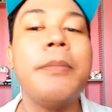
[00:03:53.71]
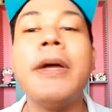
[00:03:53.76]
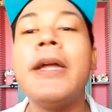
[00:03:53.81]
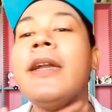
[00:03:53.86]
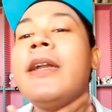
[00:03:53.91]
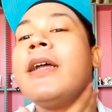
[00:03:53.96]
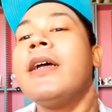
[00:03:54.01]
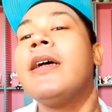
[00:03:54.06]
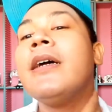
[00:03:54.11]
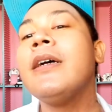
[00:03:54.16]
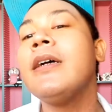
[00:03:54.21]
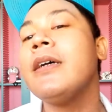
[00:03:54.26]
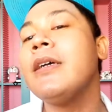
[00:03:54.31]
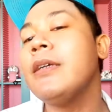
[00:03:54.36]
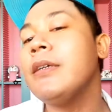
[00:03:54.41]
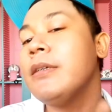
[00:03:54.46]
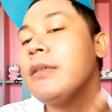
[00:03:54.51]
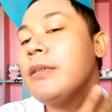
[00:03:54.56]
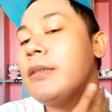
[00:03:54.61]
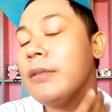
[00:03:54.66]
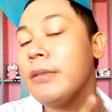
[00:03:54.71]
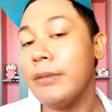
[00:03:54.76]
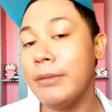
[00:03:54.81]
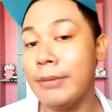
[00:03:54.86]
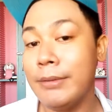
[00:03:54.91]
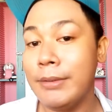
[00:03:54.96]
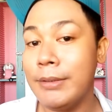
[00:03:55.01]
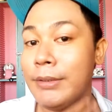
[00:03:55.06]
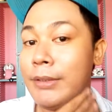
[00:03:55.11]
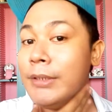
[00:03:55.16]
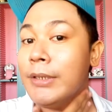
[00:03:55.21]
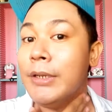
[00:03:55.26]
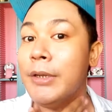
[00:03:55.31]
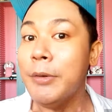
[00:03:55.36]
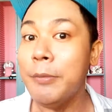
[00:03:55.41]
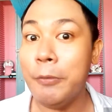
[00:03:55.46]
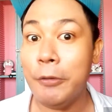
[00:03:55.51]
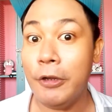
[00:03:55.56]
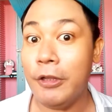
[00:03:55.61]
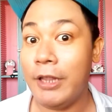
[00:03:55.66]
para
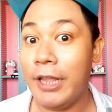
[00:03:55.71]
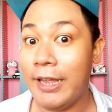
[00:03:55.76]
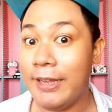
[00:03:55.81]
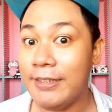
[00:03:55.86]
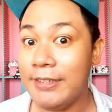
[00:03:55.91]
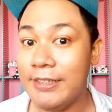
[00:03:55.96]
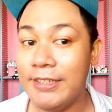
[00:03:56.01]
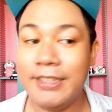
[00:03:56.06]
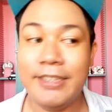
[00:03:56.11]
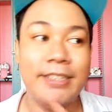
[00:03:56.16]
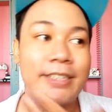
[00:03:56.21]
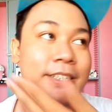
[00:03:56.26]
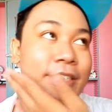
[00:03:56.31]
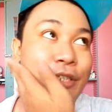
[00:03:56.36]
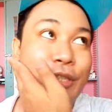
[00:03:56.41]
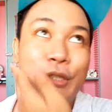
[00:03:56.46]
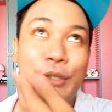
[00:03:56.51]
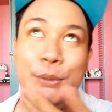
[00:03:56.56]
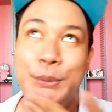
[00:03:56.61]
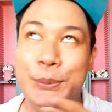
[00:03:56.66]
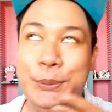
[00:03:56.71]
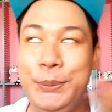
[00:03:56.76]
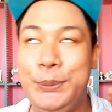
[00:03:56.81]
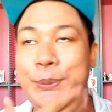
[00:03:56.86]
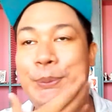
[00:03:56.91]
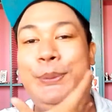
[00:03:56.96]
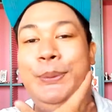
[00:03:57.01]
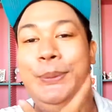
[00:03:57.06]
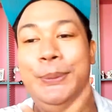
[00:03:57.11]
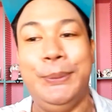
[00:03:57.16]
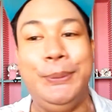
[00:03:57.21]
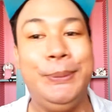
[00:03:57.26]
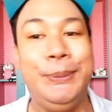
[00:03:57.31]
protected, you know.